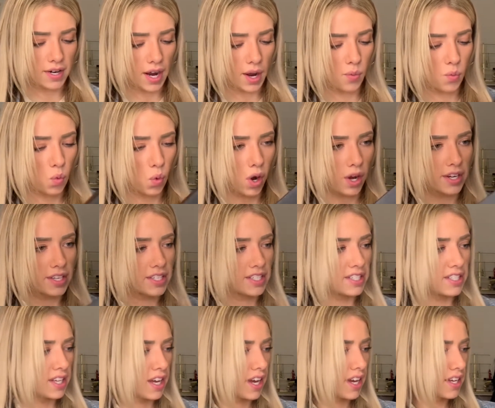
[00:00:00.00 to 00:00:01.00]
I want to
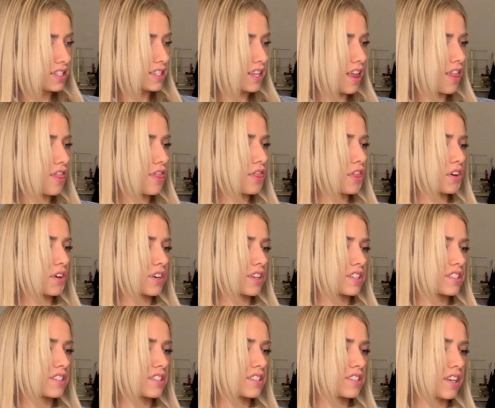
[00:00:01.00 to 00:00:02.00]
say it said
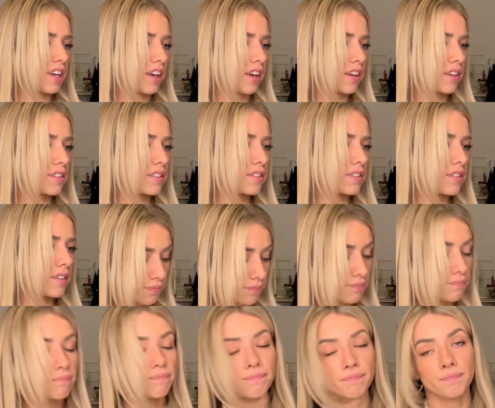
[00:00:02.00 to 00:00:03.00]
36.
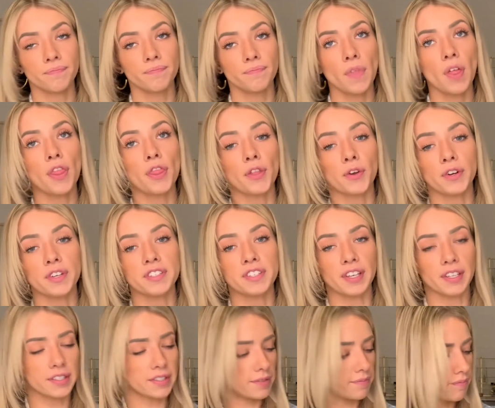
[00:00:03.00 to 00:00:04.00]

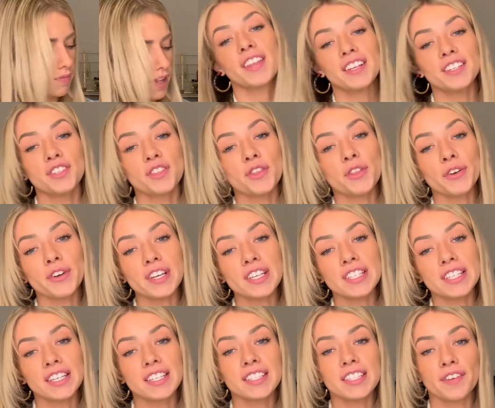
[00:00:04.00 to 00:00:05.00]
36. That's
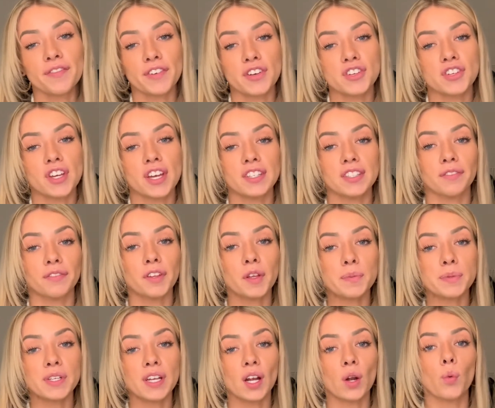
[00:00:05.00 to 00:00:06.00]
36 different shades of
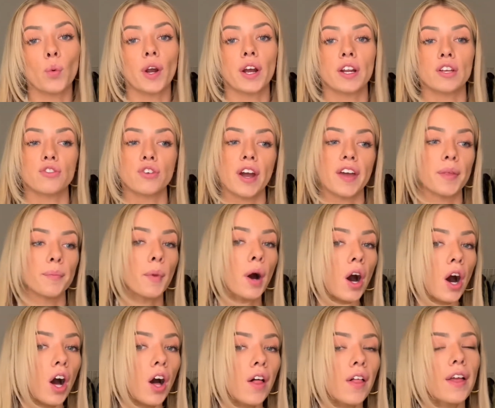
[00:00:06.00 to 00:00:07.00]
lipstick. We're gonna try them
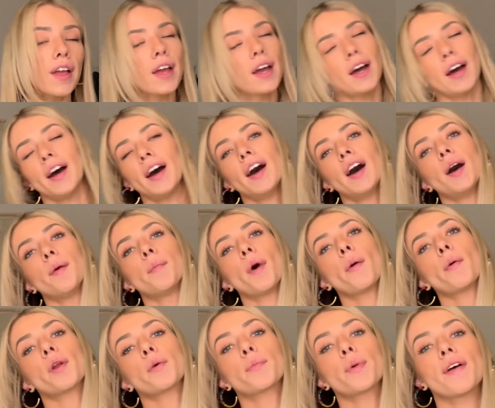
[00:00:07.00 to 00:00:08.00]
all. I
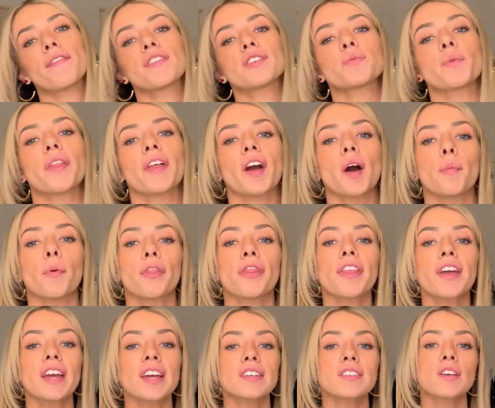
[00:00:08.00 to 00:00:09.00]
want to preface with a couple
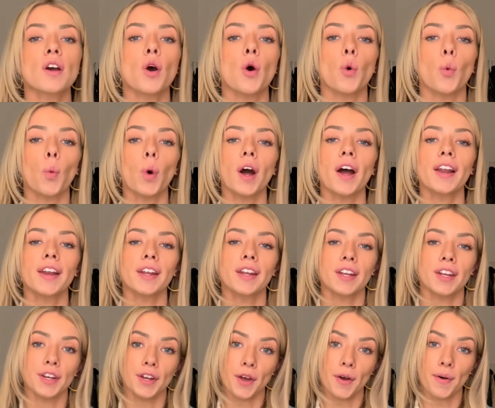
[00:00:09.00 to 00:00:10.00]
things. One,
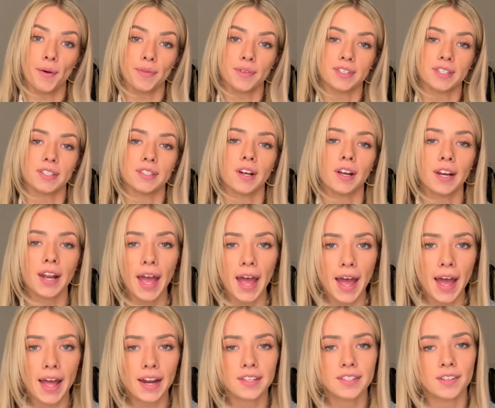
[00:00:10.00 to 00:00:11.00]
no, this is not an
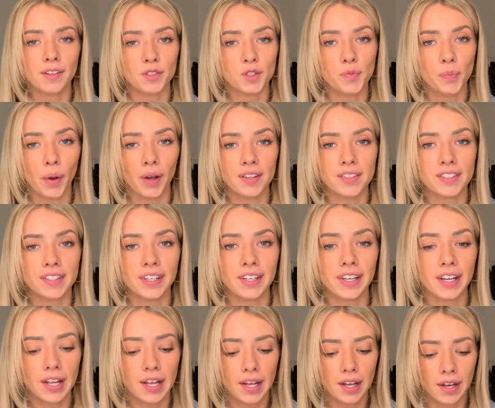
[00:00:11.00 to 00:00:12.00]
ad. It's not
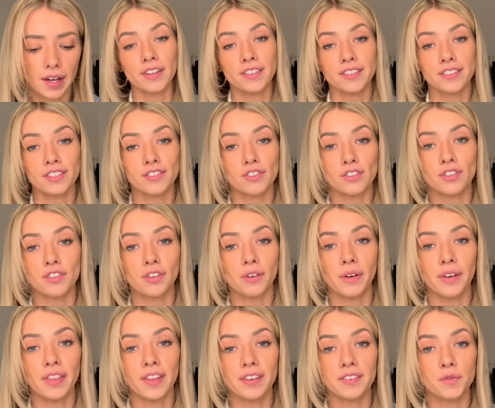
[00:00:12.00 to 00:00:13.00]
sponsored. Honestly, just
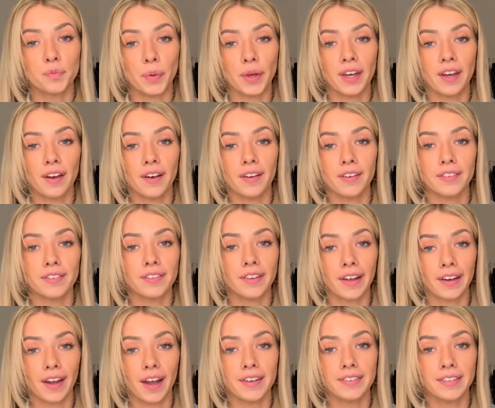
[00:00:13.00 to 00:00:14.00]
doing this because,
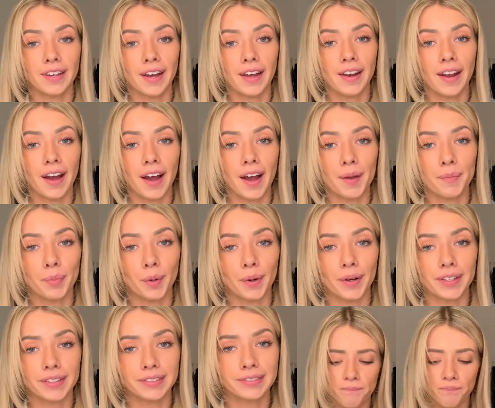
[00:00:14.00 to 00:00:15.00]
like I said, I'm
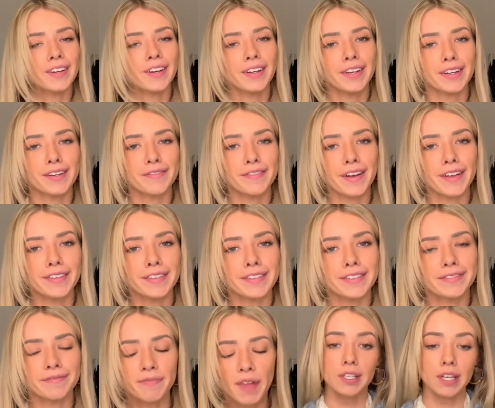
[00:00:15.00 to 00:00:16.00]
bored. I need friends.
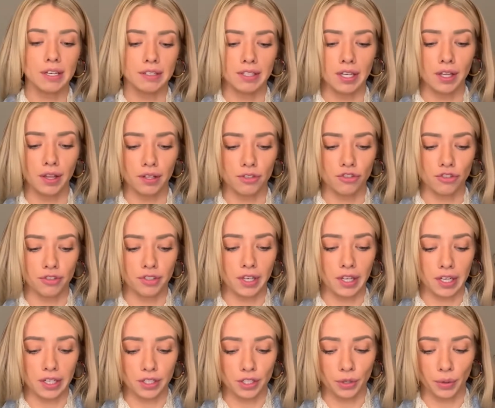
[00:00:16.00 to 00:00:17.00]
Yeah, so let's just get
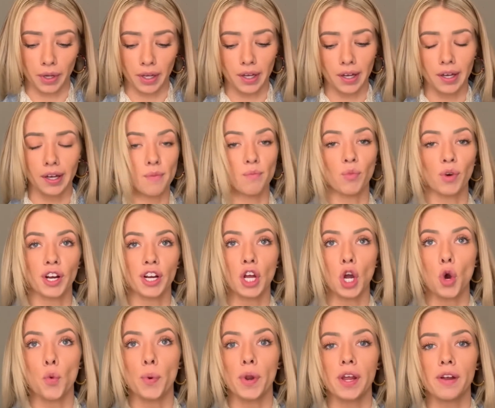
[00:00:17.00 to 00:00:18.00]
into it. We're gonna
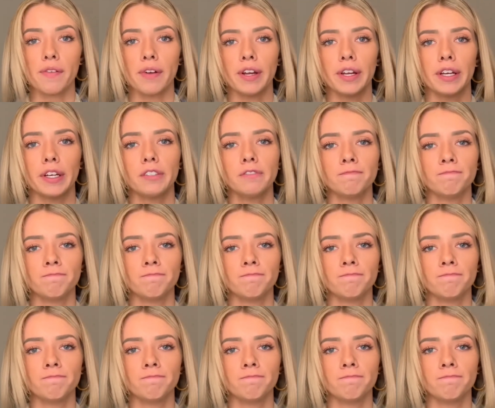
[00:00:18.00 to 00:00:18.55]
open it right now.